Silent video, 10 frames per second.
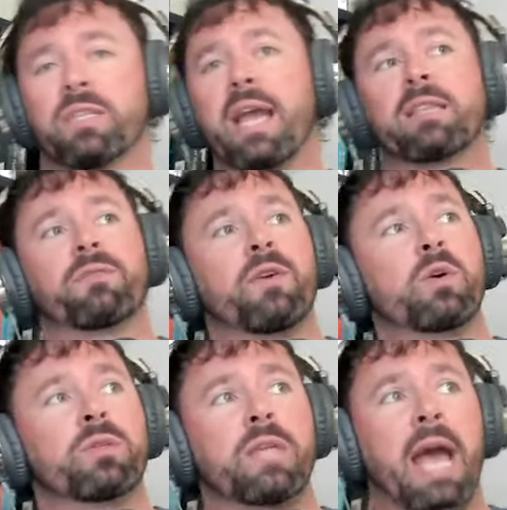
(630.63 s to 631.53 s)
Thank the
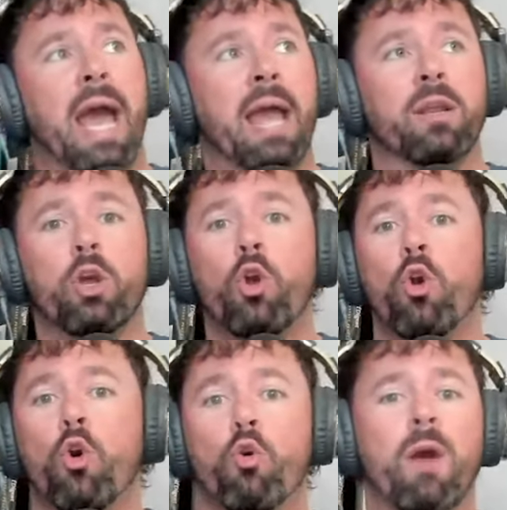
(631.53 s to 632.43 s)
folks at
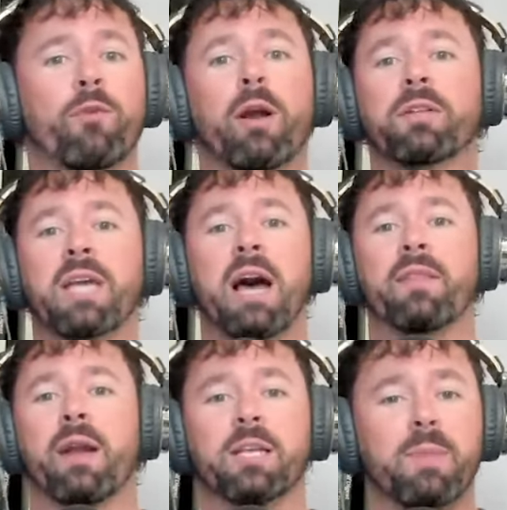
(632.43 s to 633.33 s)
whoever else out
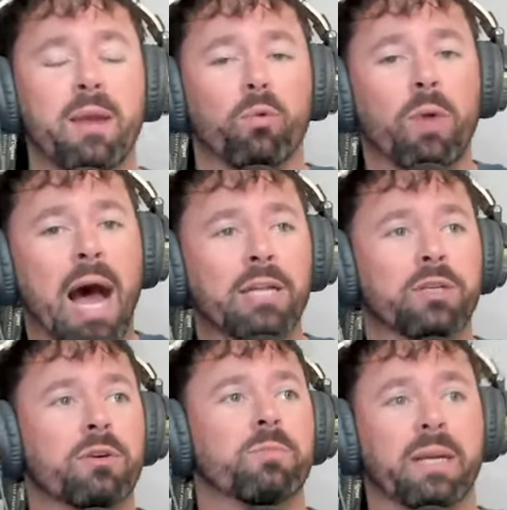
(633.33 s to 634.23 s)
there has made
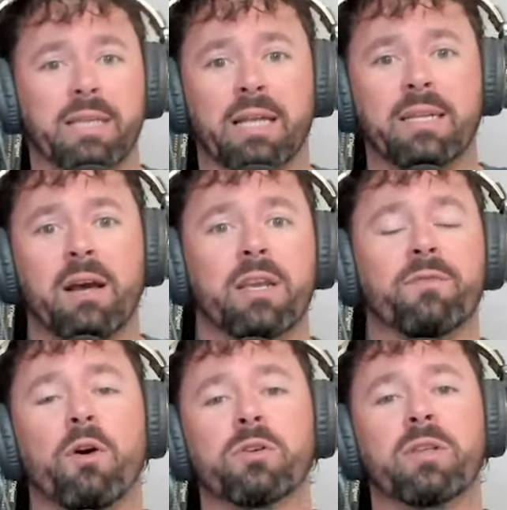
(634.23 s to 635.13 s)
rosters, because I tell you,
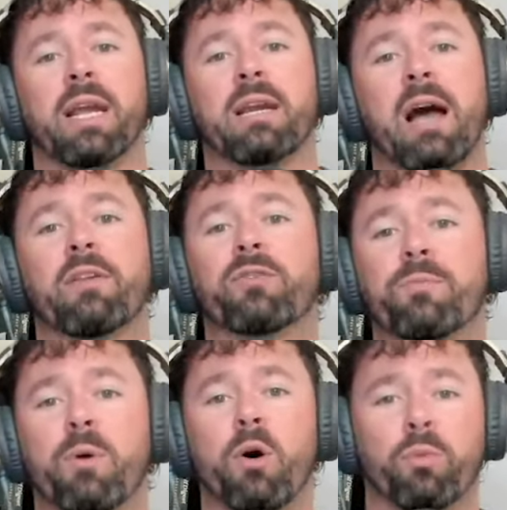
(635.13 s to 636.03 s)
folks like College
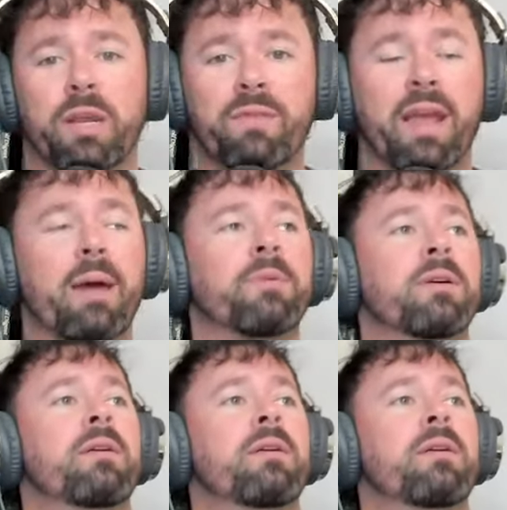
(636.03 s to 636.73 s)
Football Revamped